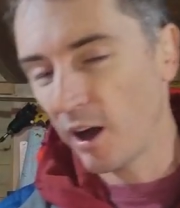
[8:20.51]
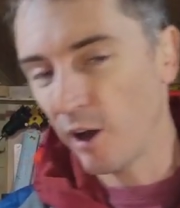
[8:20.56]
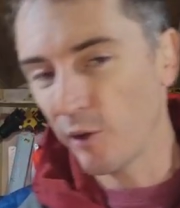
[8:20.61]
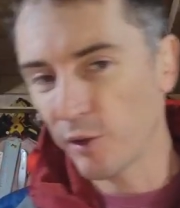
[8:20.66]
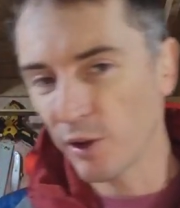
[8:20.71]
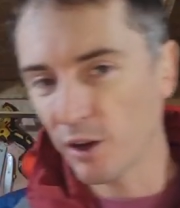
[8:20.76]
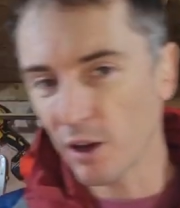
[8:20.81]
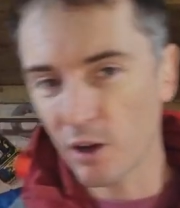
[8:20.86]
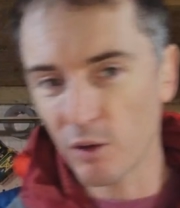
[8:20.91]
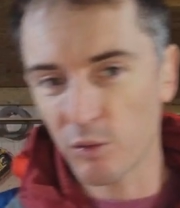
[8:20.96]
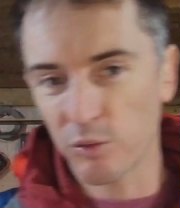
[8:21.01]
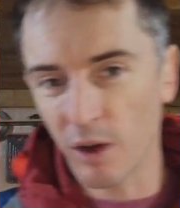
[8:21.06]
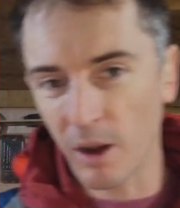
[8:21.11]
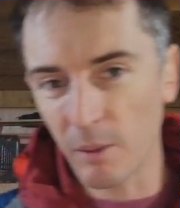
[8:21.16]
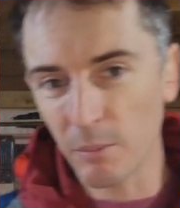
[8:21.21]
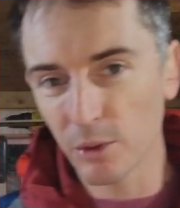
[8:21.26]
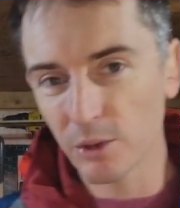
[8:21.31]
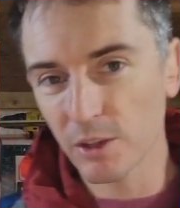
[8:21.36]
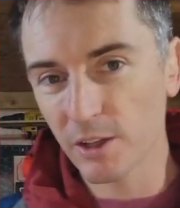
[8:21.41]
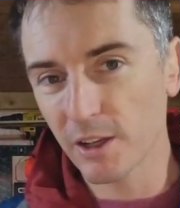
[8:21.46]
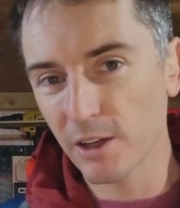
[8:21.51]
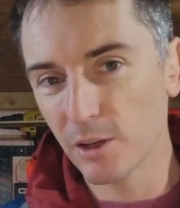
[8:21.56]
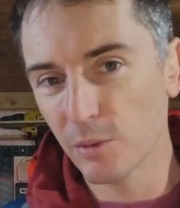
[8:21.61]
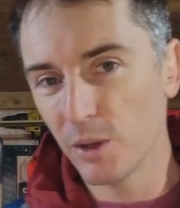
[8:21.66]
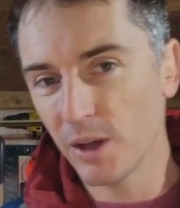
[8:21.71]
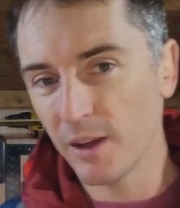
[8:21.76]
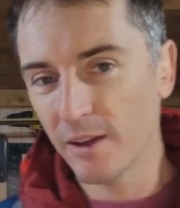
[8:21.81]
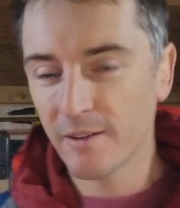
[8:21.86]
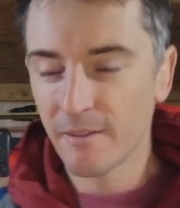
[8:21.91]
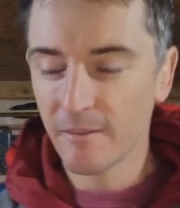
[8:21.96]
I feel like I've rambled a little
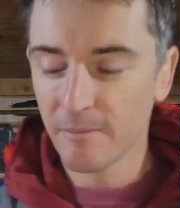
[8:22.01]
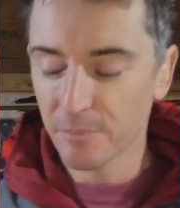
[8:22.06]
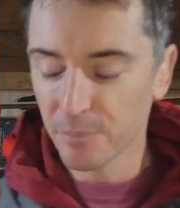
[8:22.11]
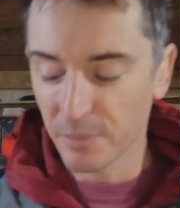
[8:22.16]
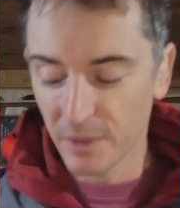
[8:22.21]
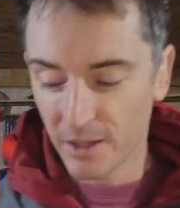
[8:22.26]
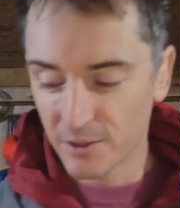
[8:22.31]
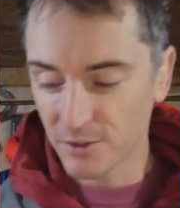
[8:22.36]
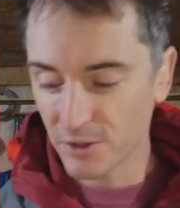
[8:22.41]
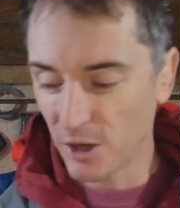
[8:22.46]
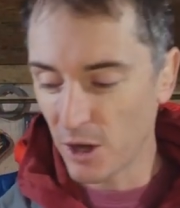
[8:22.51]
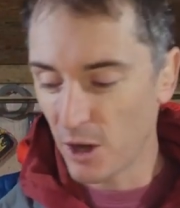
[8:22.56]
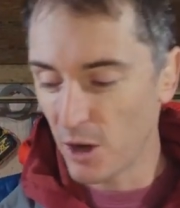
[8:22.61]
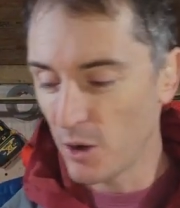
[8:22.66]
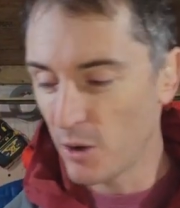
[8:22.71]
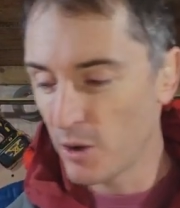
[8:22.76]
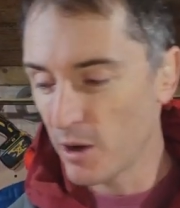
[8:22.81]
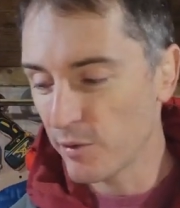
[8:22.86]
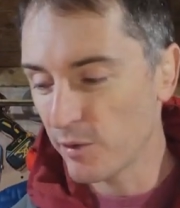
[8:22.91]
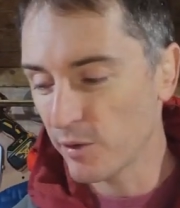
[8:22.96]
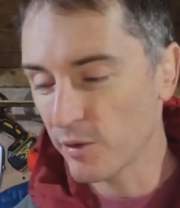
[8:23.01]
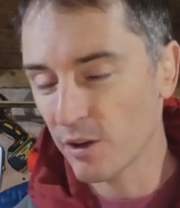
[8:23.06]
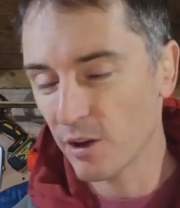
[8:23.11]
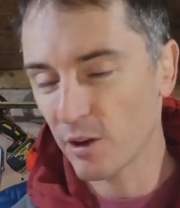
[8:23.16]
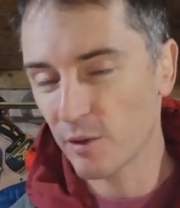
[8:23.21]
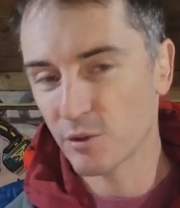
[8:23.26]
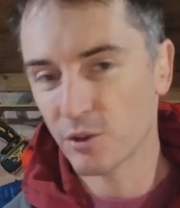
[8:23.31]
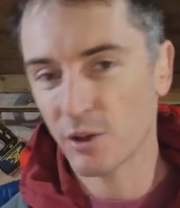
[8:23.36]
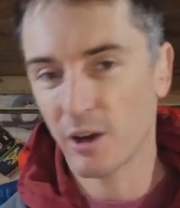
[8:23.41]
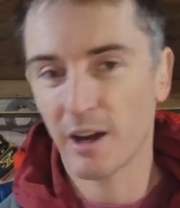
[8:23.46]
bit, so if I've
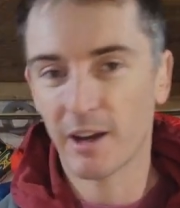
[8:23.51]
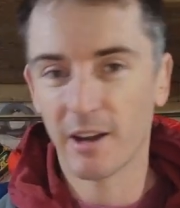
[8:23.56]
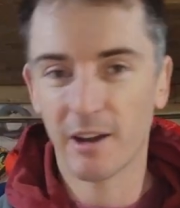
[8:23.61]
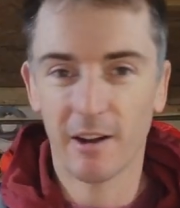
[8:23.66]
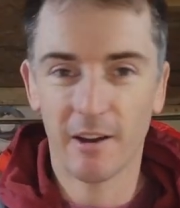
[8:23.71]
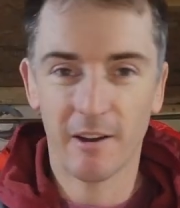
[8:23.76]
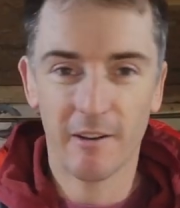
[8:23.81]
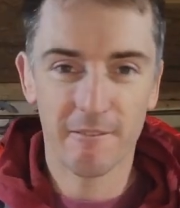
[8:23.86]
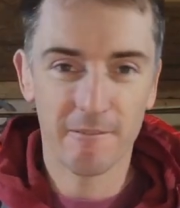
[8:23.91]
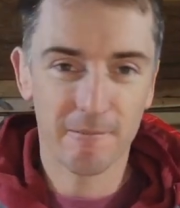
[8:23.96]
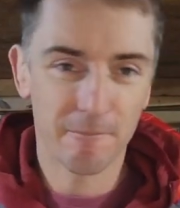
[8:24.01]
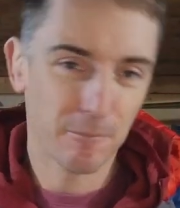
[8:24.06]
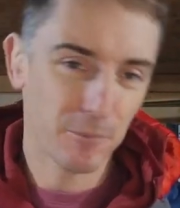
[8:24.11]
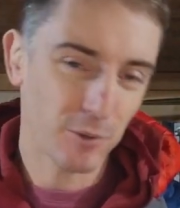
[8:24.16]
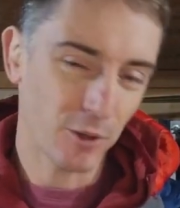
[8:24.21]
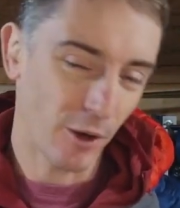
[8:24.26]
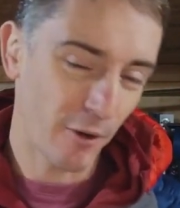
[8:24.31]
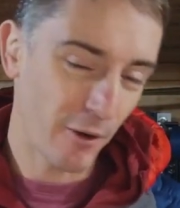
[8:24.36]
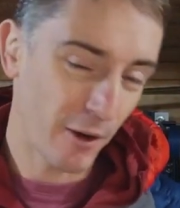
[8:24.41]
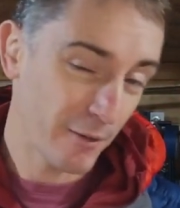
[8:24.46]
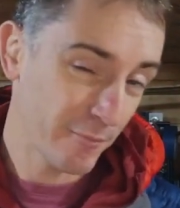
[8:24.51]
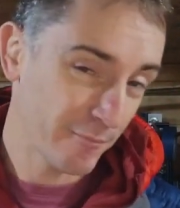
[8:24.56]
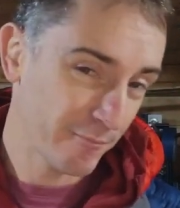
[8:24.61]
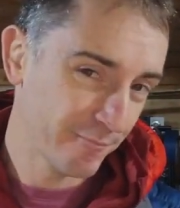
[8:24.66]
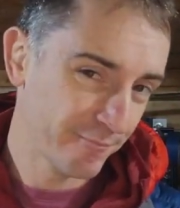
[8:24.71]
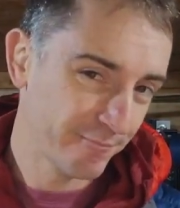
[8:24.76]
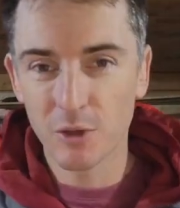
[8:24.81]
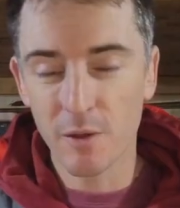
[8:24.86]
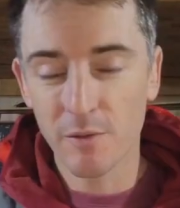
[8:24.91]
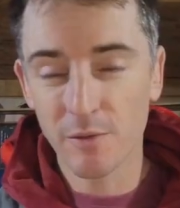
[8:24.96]
gone off track, sorry.
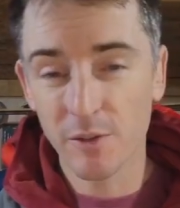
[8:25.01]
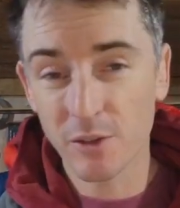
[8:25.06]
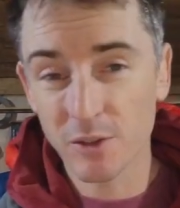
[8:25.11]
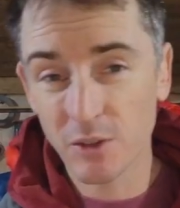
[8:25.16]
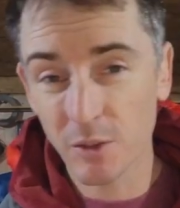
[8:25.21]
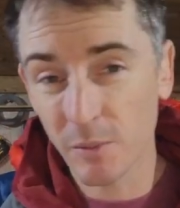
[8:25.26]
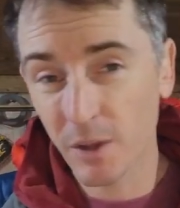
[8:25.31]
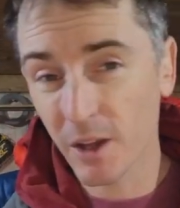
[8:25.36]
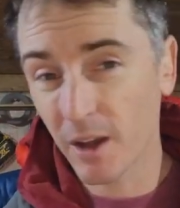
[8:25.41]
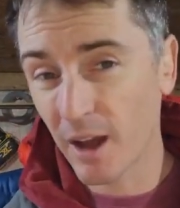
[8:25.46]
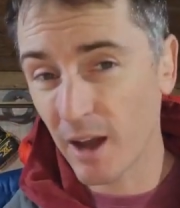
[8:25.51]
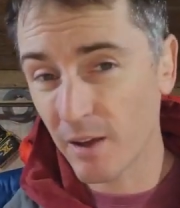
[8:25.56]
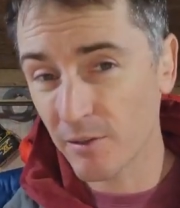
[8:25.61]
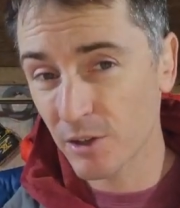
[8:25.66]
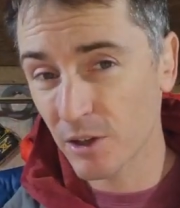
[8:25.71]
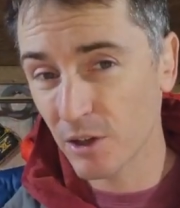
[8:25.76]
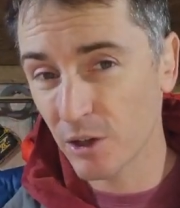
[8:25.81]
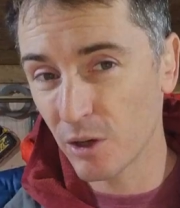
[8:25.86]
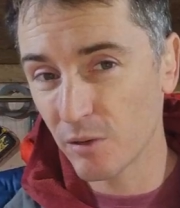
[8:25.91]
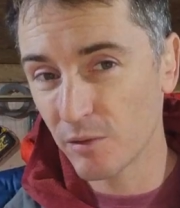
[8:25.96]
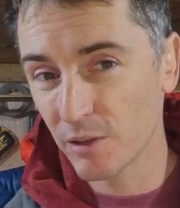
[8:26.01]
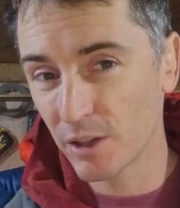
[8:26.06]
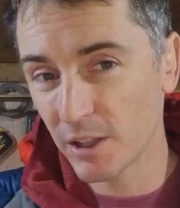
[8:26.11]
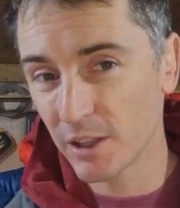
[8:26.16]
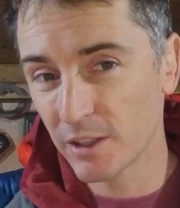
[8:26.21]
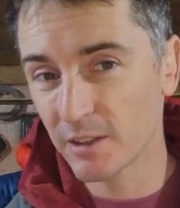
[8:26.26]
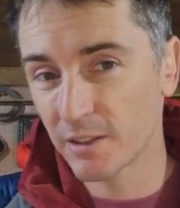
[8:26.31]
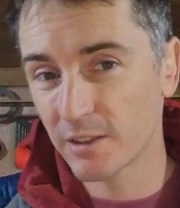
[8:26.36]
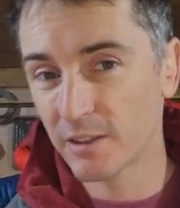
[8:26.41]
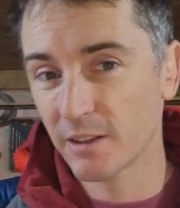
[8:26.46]
So if there's something I haven't
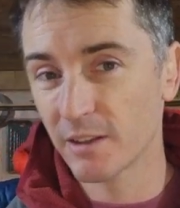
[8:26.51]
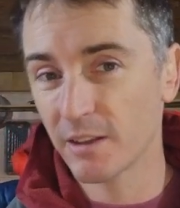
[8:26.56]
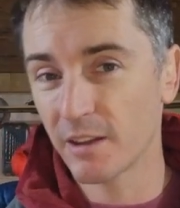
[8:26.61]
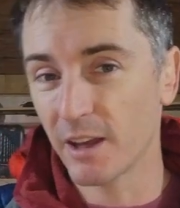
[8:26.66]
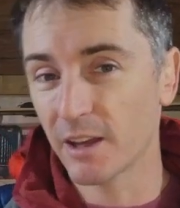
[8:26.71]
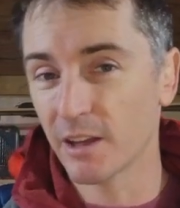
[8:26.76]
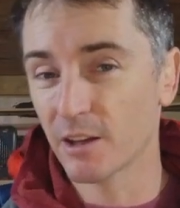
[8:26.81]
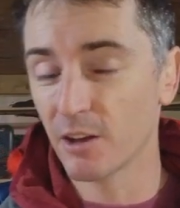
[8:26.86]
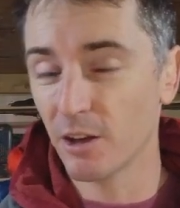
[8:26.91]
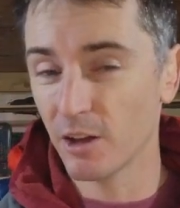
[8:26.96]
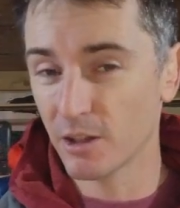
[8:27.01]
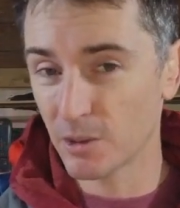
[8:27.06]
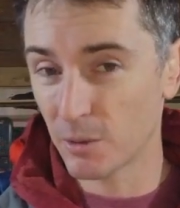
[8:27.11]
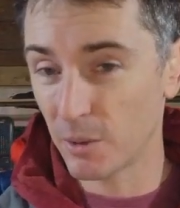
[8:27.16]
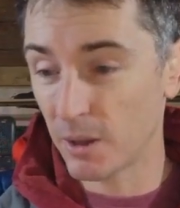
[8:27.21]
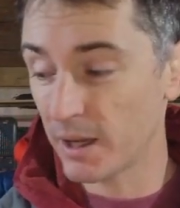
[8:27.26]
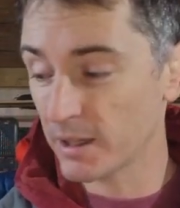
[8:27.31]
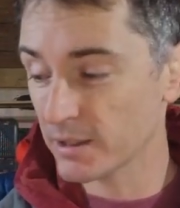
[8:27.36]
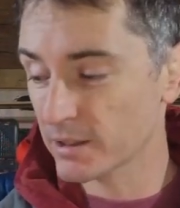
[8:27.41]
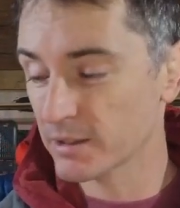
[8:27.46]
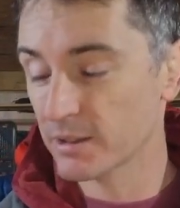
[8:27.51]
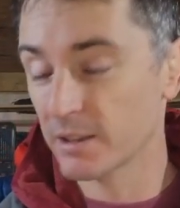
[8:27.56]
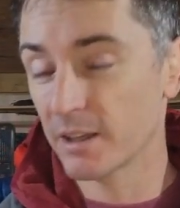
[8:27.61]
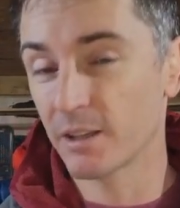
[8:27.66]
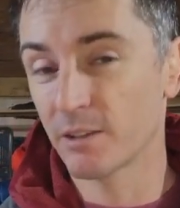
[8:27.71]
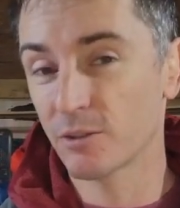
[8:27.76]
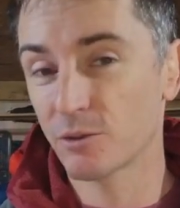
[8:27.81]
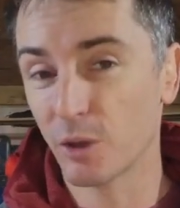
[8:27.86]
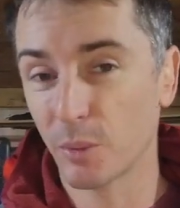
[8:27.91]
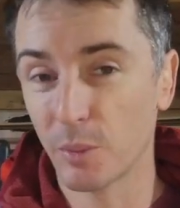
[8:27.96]
covered that you'd like to ask,
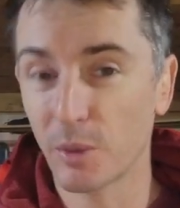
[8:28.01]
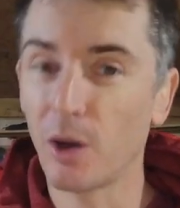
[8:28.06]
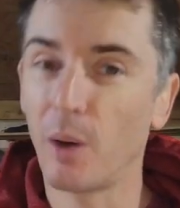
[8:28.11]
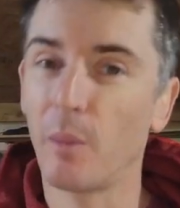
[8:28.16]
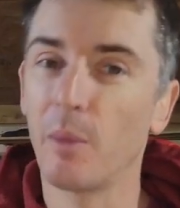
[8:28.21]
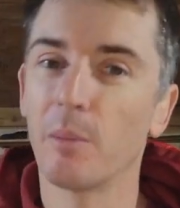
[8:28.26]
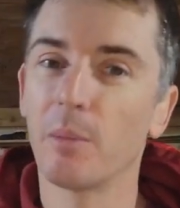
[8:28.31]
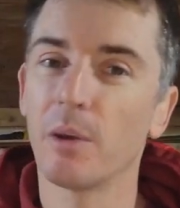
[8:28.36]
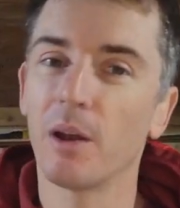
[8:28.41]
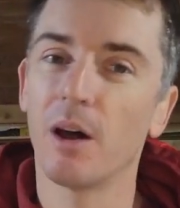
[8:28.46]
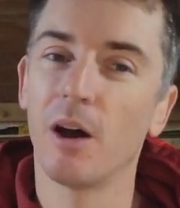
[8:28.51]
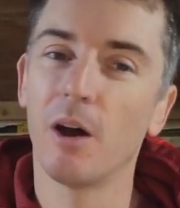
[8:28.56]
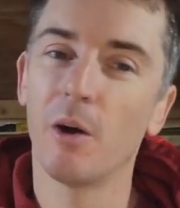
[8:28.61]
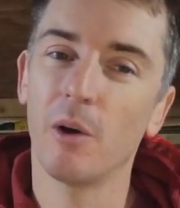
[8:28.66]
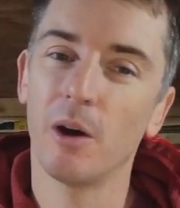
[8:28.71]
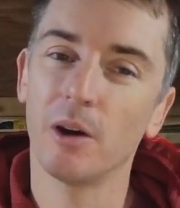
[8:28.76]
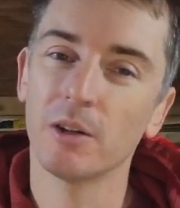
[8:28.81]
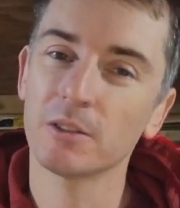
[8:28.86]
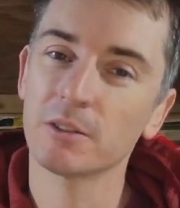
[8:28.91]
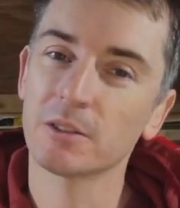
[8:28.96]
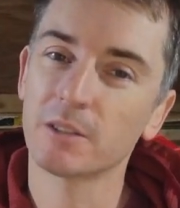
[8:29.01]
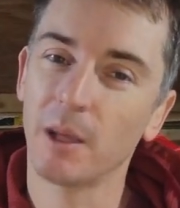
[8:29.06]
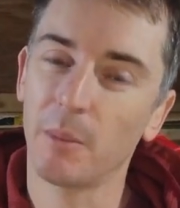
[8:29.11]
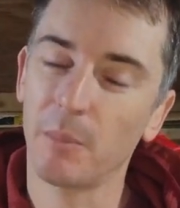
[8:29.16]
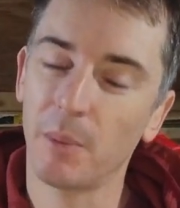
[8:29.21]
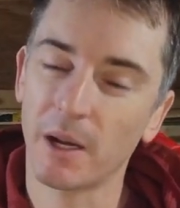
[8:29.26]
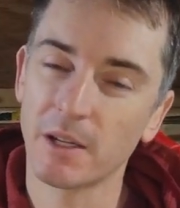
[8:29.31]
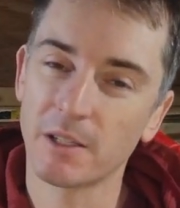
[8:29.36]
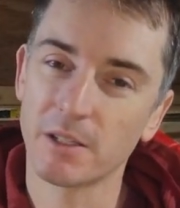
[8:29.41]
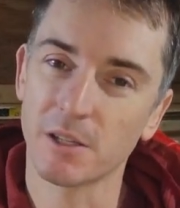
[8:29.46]
then drop a comment below, I'll
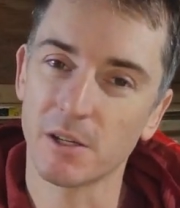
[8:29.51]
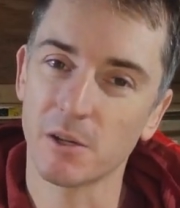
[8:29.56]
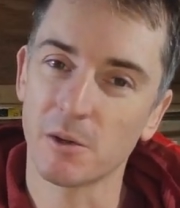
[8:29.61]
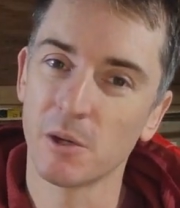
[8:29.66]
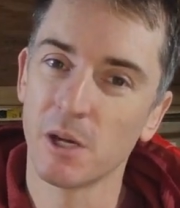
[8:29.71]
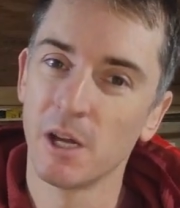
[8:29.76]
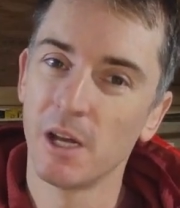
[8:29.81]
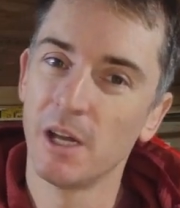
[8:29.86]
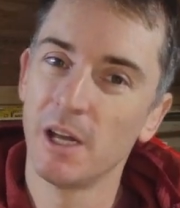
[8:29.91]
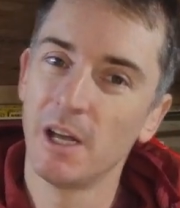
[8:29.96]
get back to you.